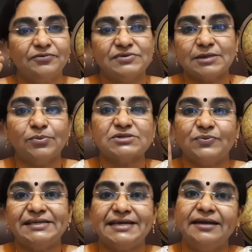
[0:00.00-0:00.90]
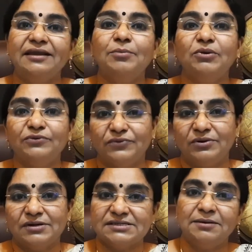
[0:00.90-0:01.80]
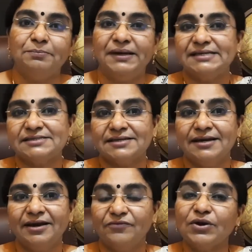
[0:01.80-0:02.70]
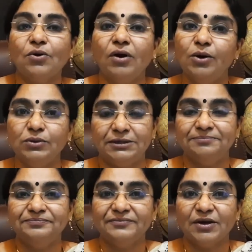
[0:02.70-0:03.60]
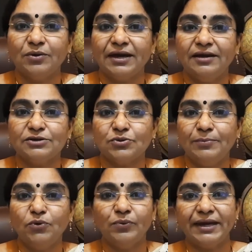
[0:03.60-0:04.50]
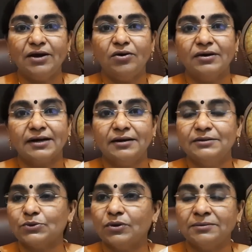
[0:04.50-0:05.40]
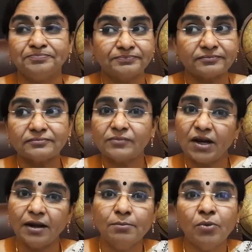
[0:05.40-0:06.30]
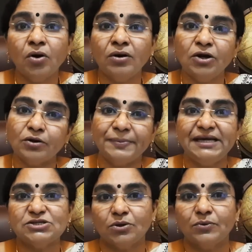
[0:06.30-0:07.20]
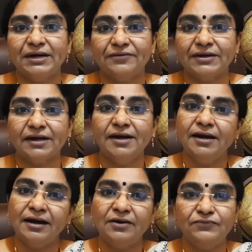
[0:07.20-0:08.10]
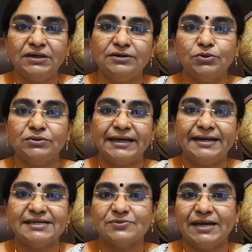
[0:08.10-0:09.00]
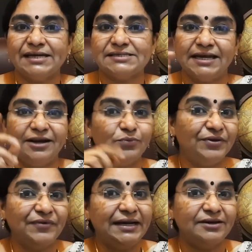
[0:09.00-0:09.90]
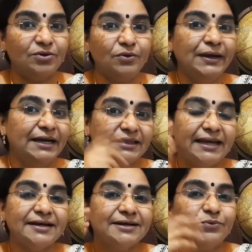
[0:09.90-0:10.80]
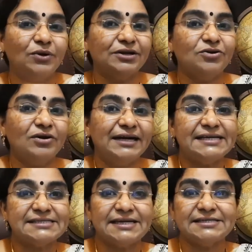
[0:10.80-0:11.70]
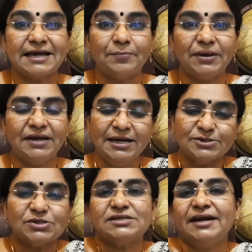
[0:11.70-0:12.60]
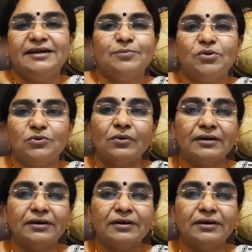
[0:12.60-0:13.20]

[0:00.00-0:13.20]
suppose we take them out for some place. We go out, okay, to a movie or to a mall or beach or whatever. After 2-3 days, we can say, now we went, think what and all nice things happened. Just write about